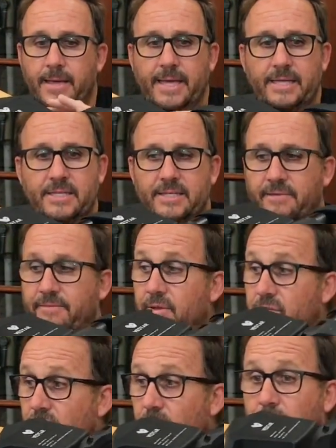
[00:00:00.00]
This is a
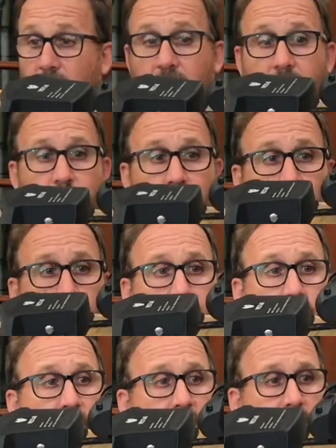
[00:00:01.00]
super light
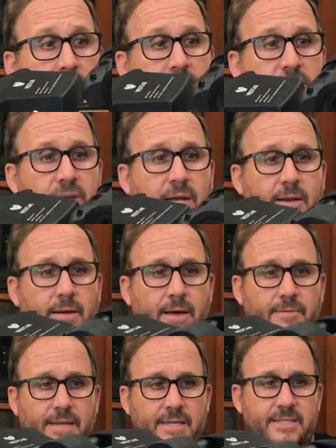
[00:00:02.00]
board, pretty much.
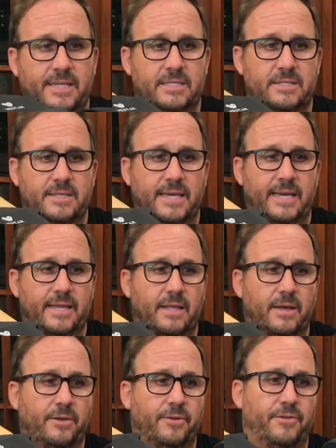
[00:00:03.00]
I think 6
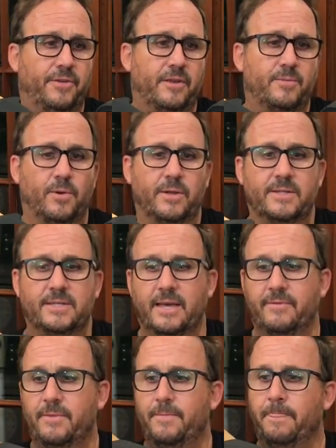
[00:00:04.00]
kilos,
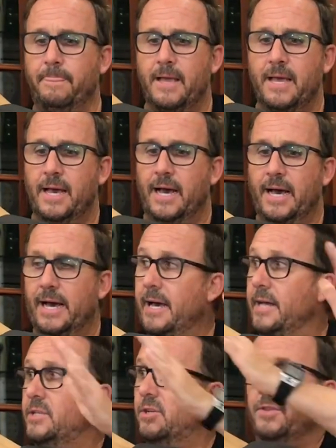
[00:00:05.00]
6.7.
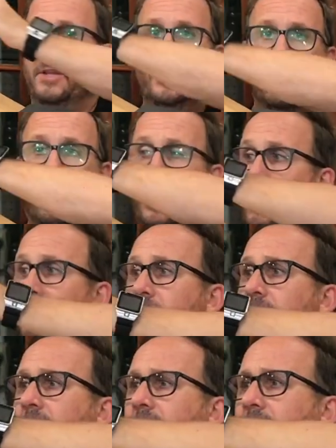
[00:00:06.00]
It's got the 9.